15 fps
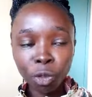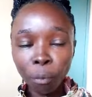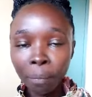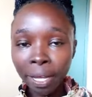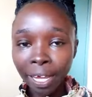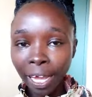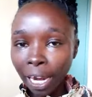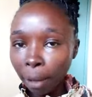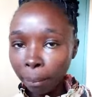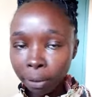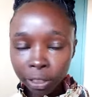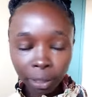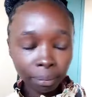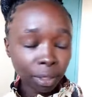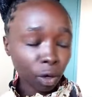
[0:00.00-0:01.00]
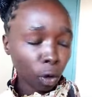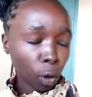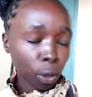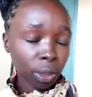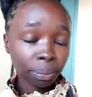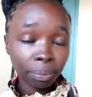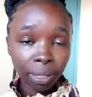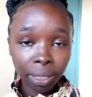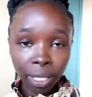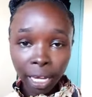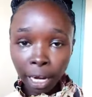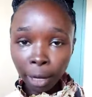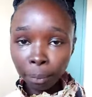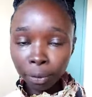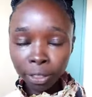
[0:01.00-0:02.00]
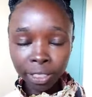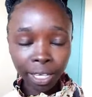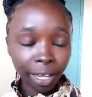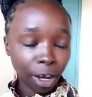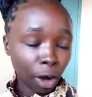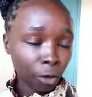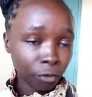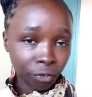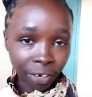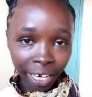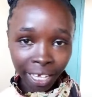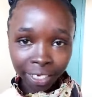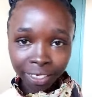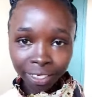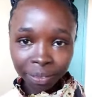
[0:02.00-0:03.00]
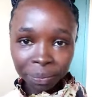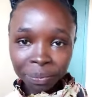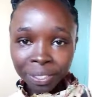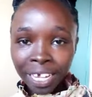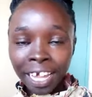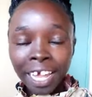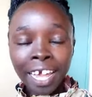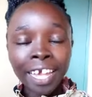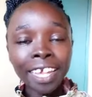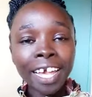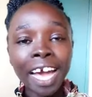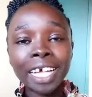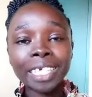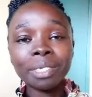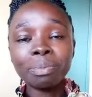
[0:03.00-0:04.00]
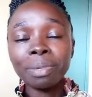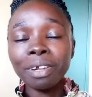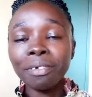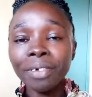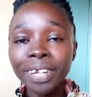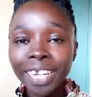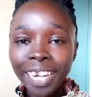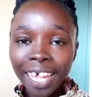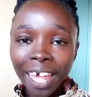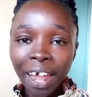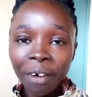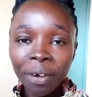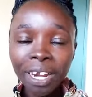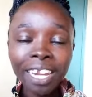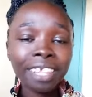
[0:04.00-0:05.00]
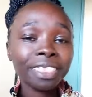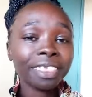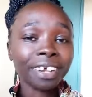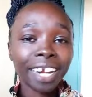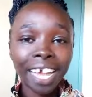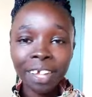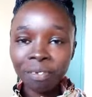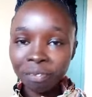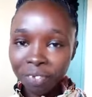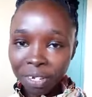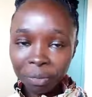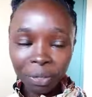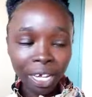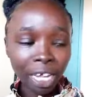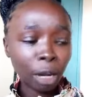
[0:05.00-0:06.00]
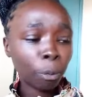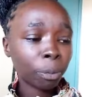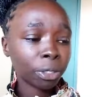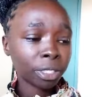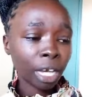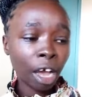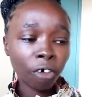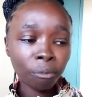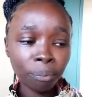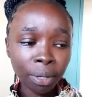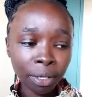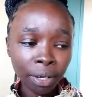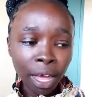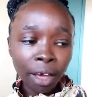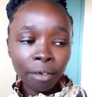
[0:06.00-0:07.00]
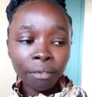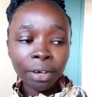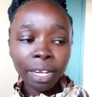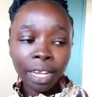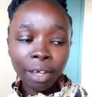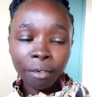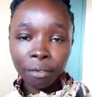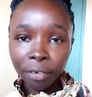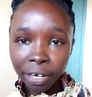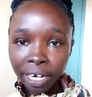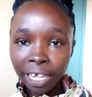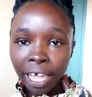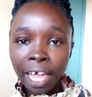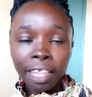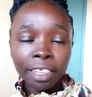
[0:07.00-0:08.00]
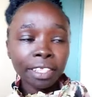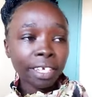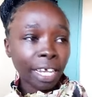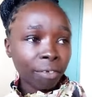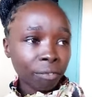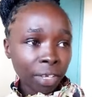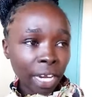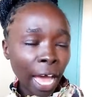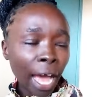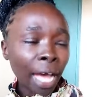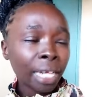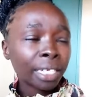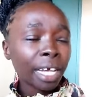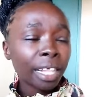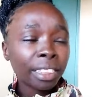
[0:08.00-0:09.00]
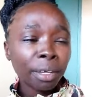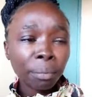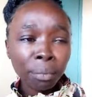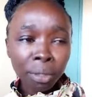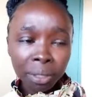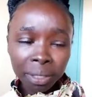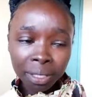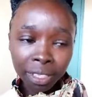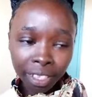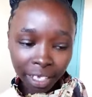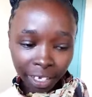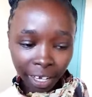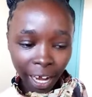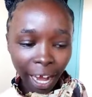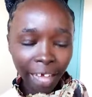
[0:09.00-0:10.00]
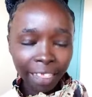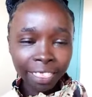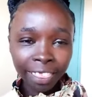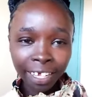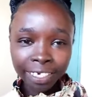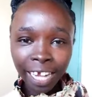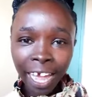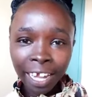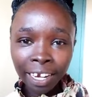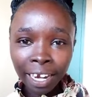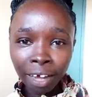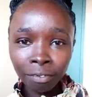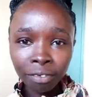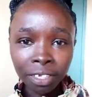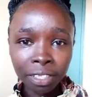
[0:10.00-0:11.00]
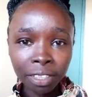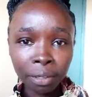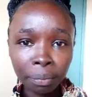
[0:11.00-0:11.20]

to Michele Ponte? Because Michele Ponte of late, he has been really, really thriving. Michele Ponte have been really, really thriving. And the most thing that I loved